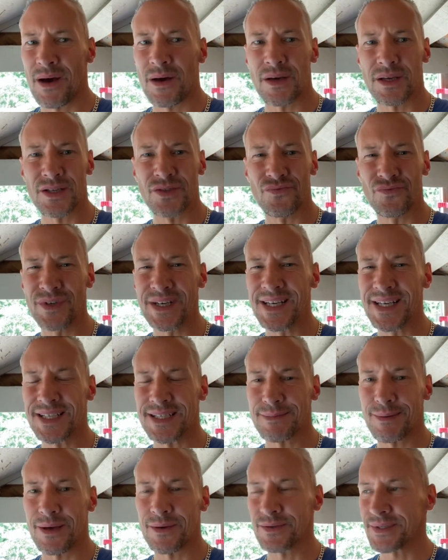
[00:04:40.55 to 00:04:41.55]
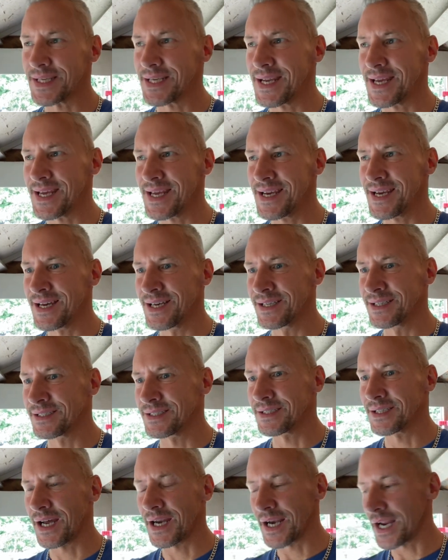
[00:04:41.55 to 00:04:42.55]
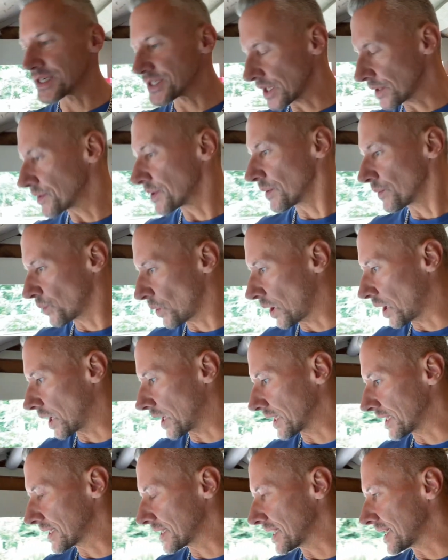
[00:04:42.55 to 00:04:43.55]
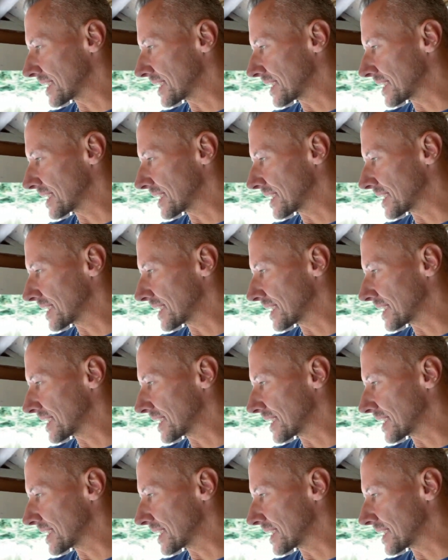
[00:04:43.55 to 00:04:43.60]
It really smells in here, and I don't know why.